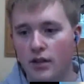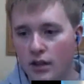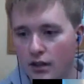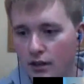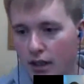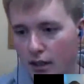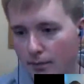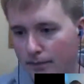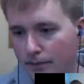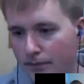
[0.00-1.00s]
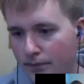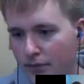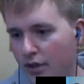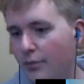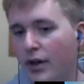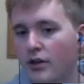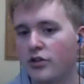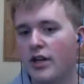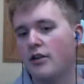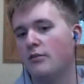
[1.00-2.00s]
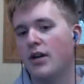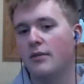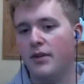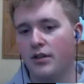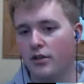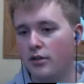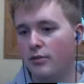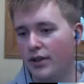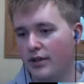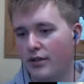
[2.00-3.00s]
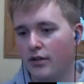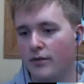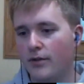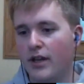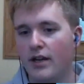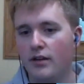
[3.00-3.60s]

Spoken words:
the bug tracker might be a good place to look for that,